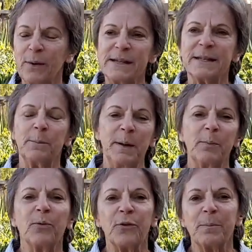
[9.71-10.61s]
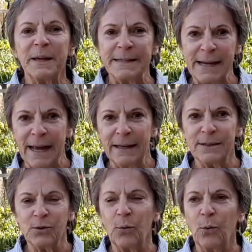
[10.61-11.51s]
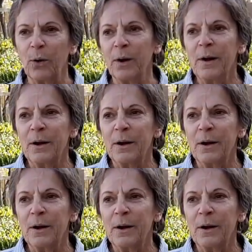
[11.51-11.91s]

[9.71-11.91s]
raising people from the dead or